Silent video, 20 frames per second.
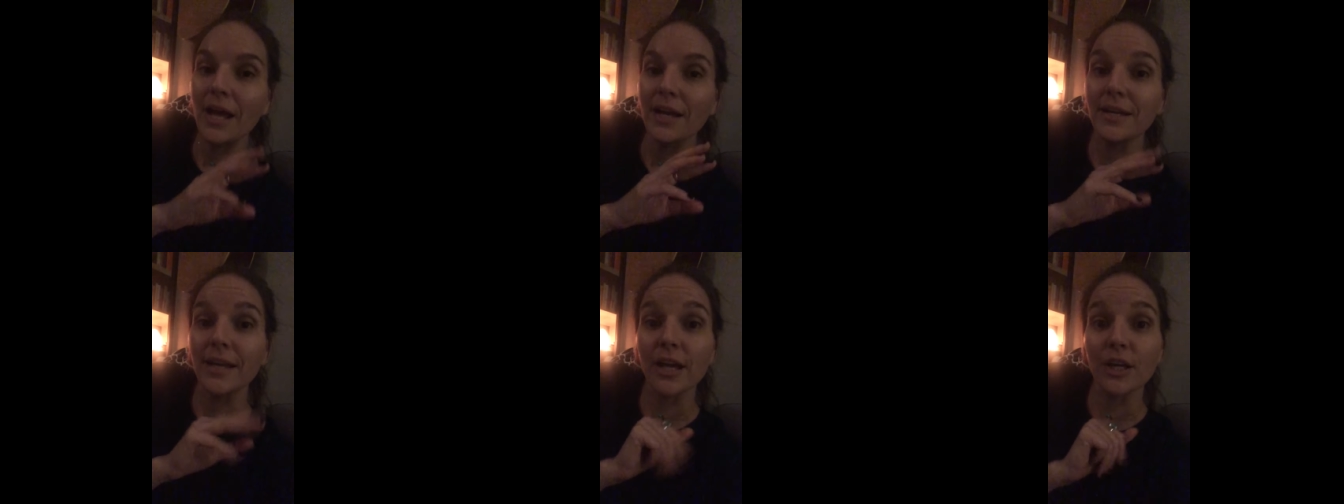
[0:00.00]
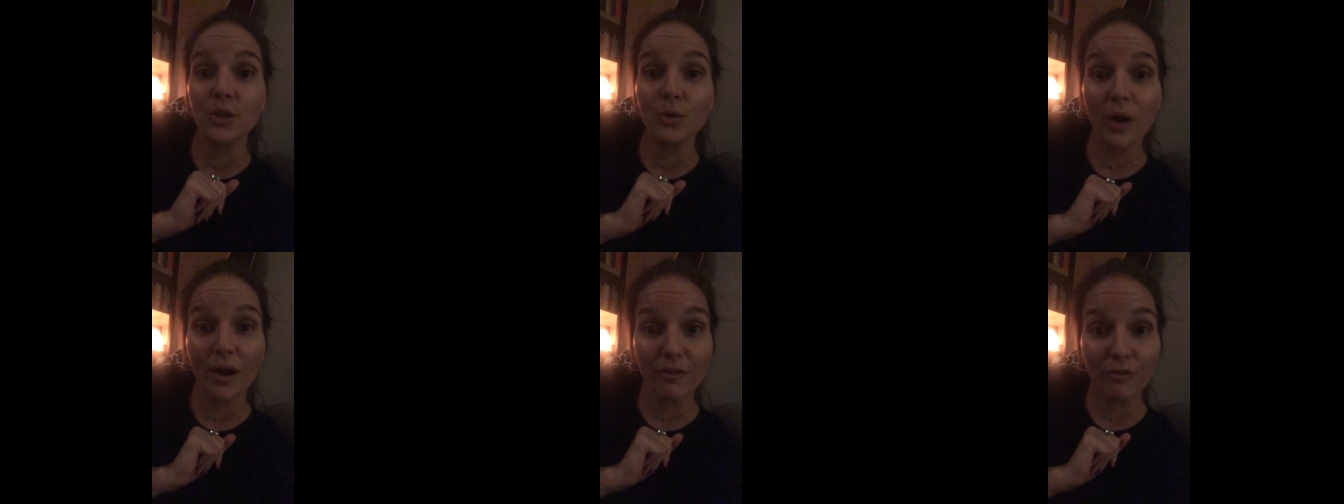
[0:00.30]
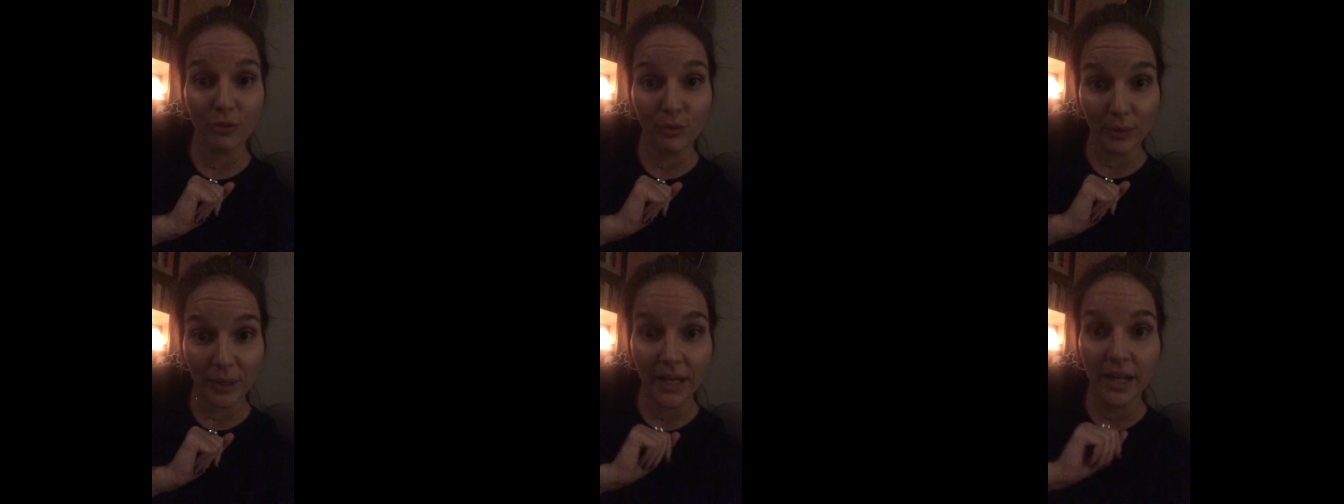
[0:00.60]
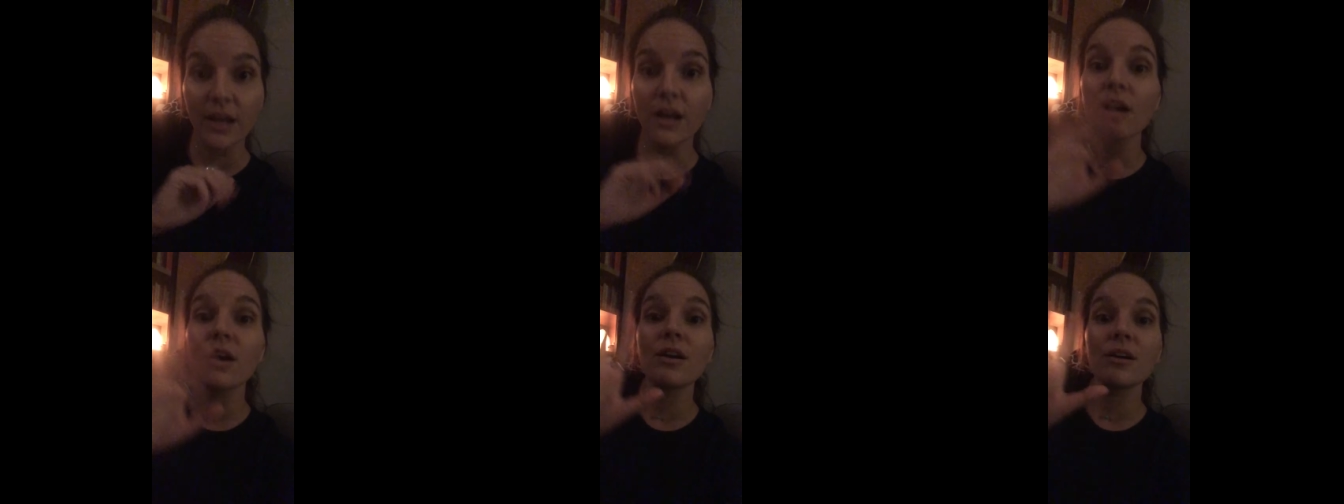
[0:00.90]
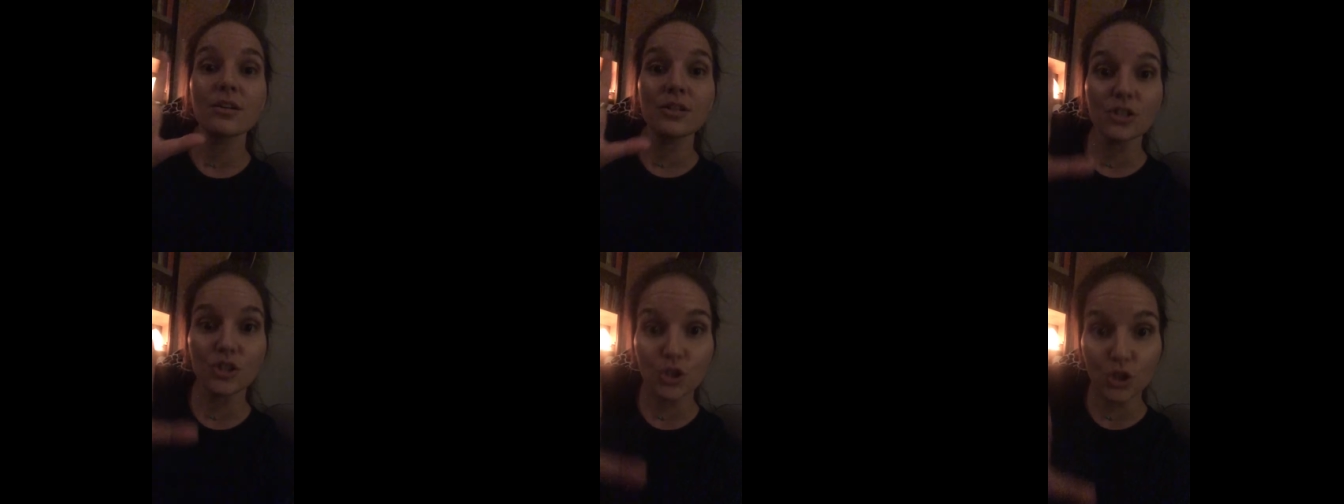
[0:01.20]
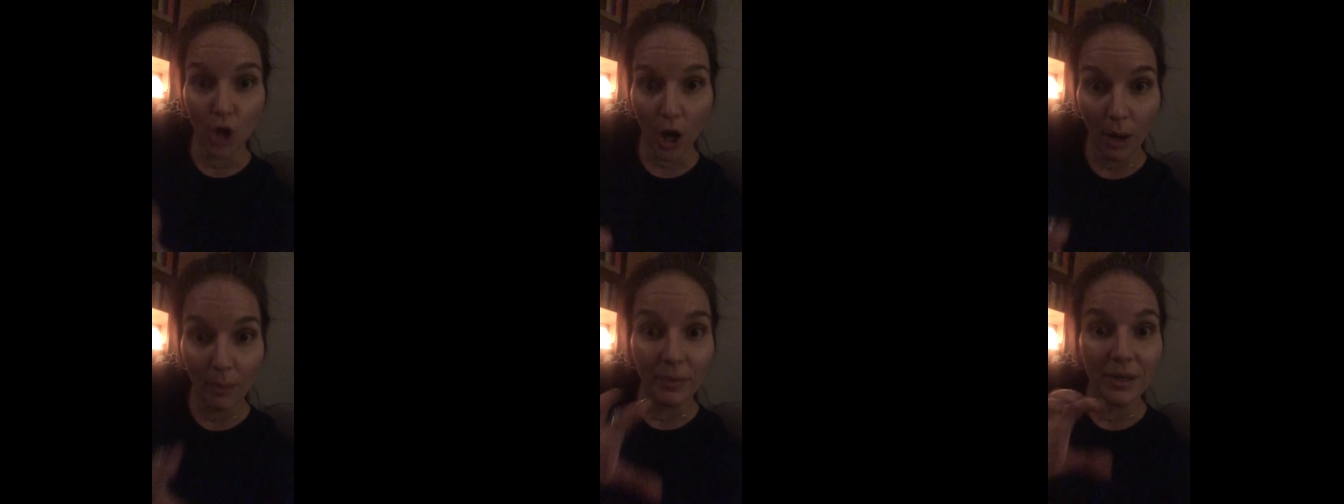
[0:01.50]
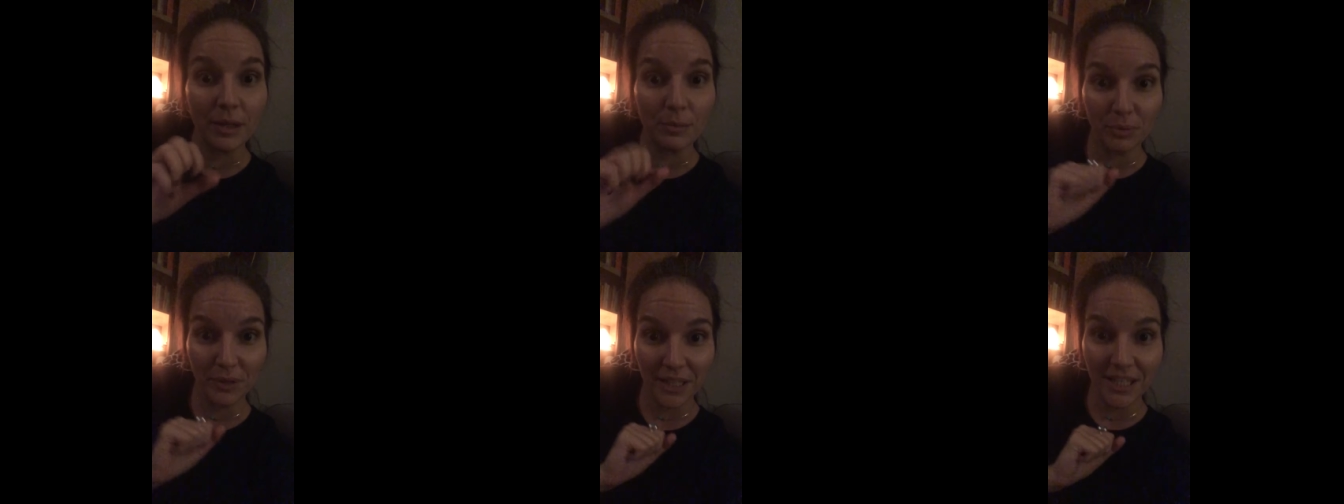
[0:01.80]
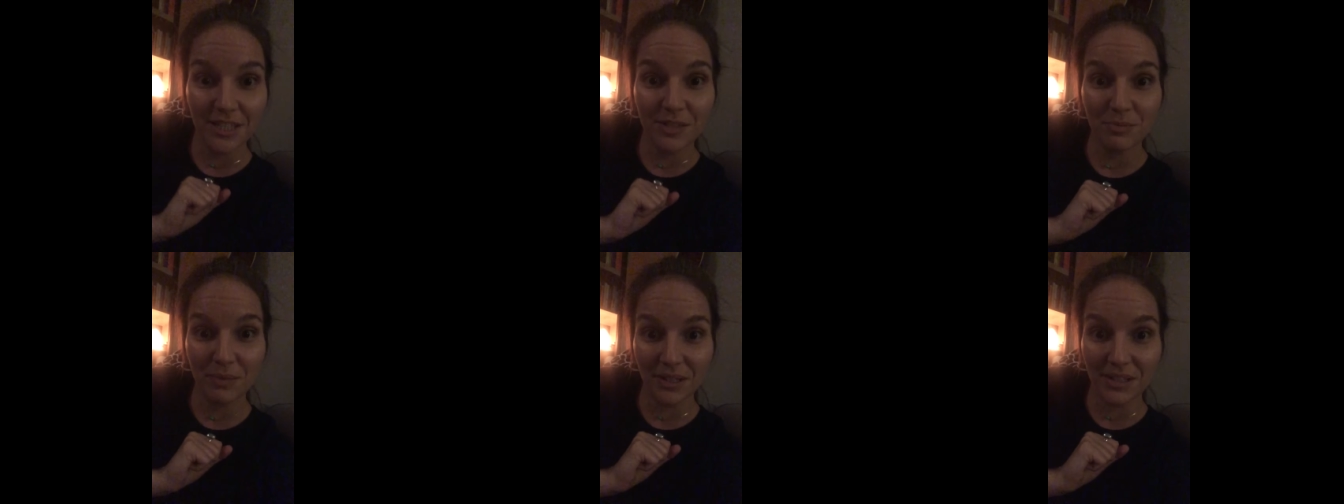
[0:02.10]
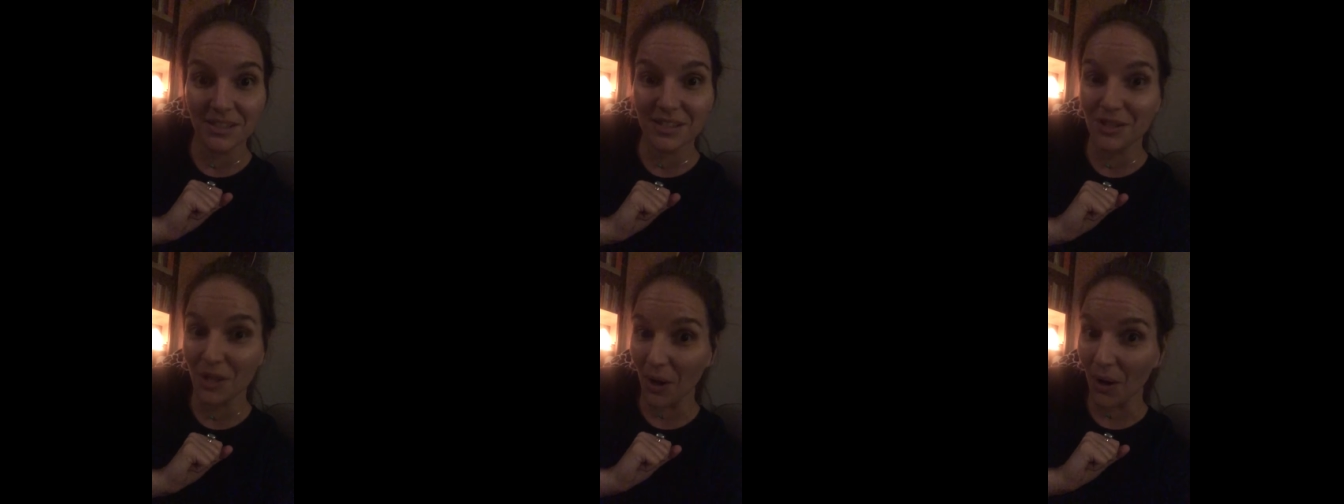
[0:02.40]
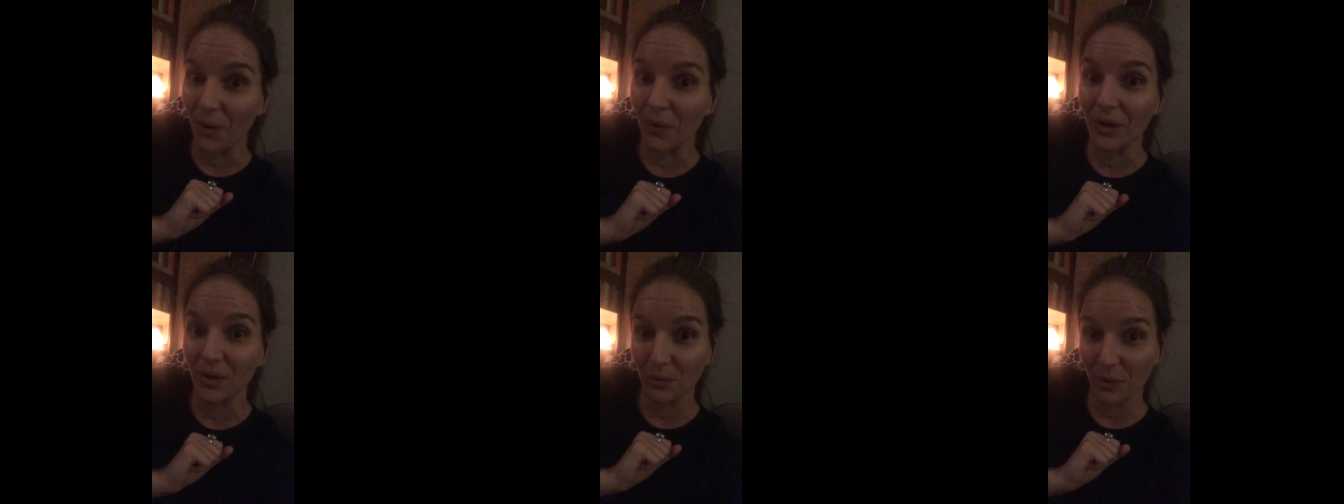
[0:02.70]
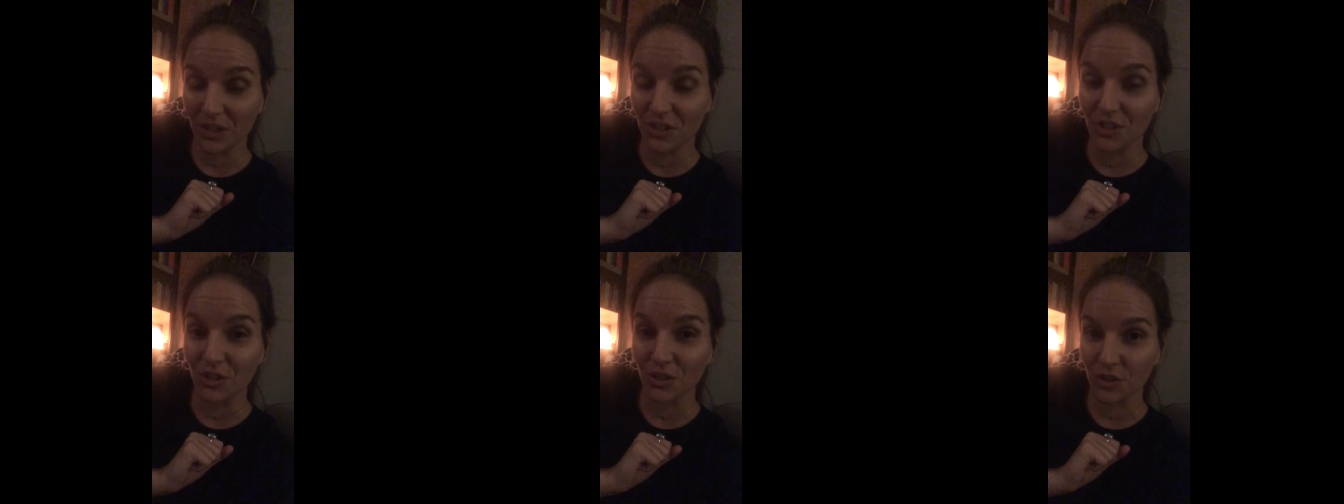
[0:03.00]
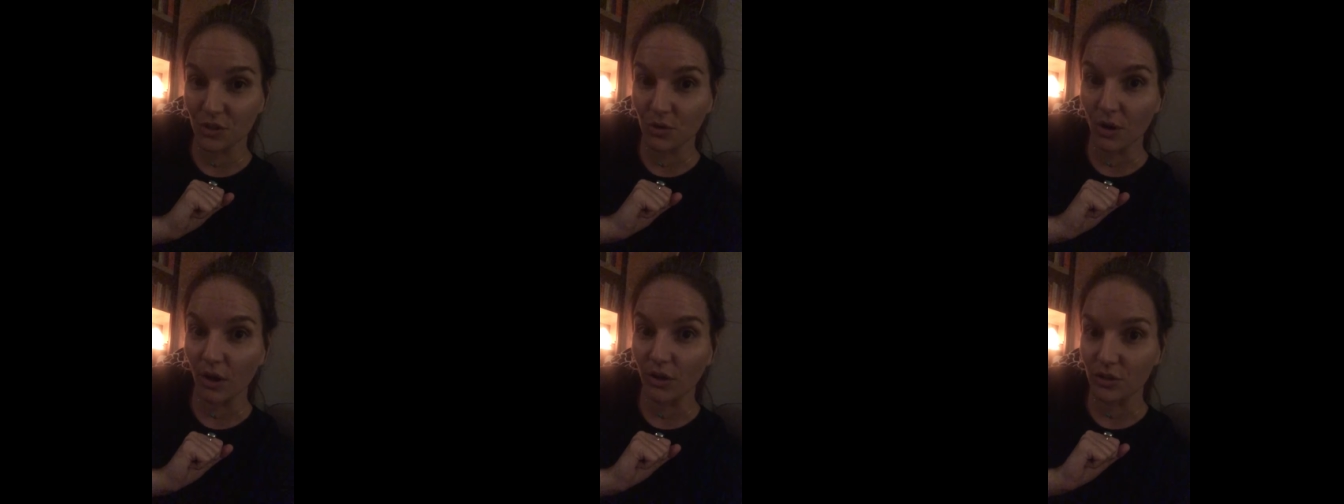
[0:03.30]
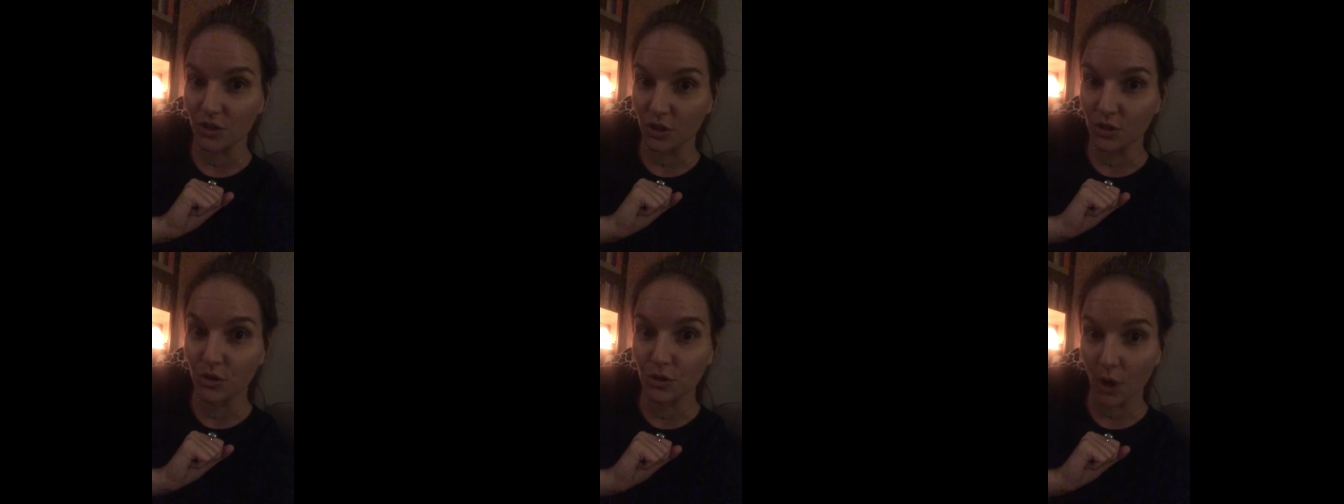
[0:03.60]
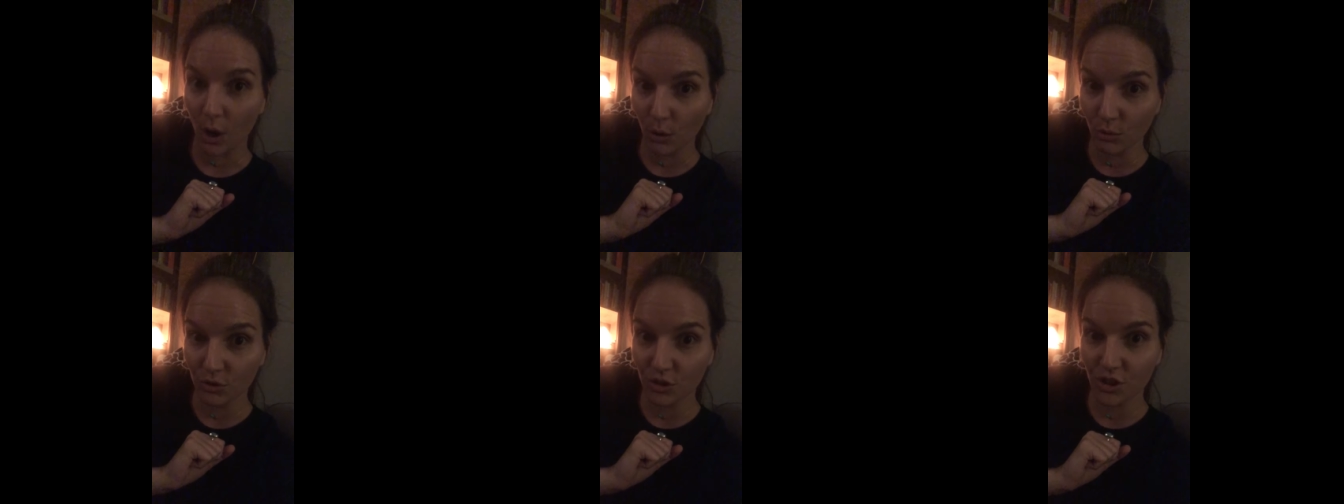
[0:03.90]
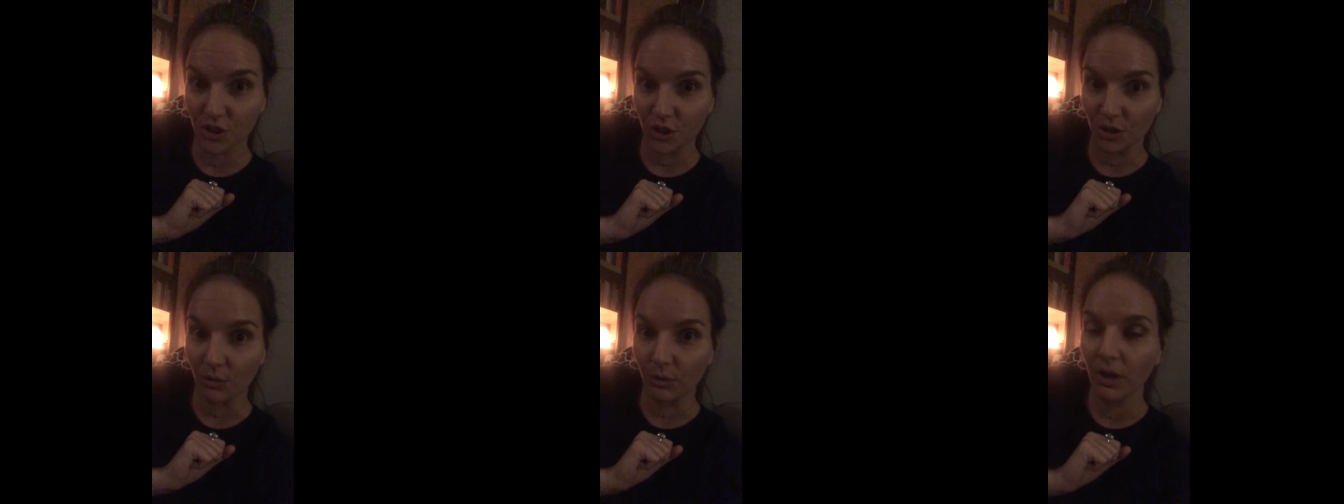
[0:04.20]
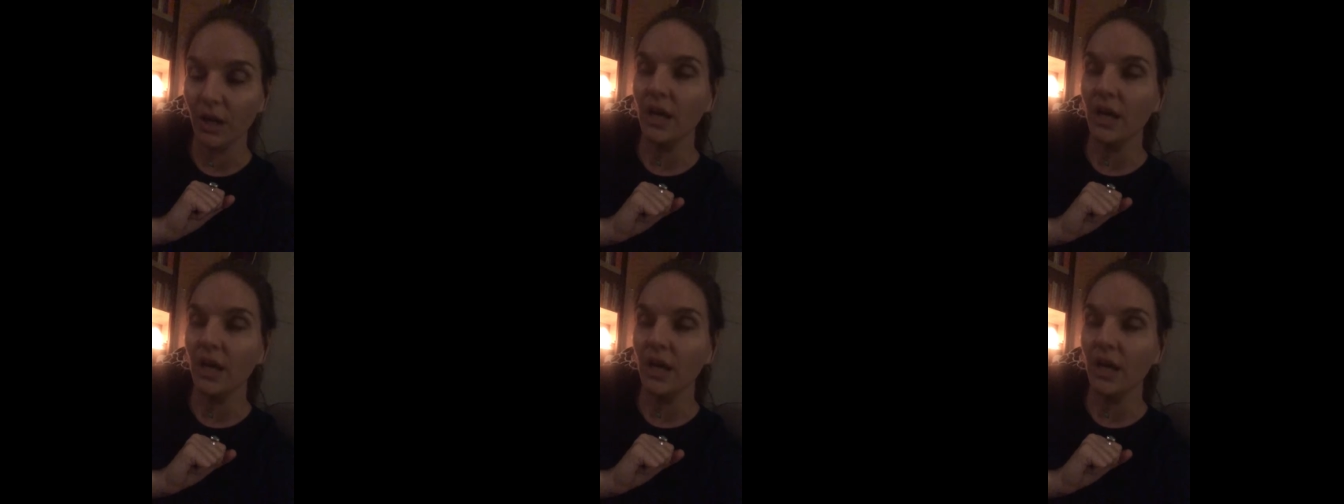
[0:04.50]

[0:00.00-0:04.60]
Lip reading: Now you have 3 dominant placements, though, in Western astrology, don't you?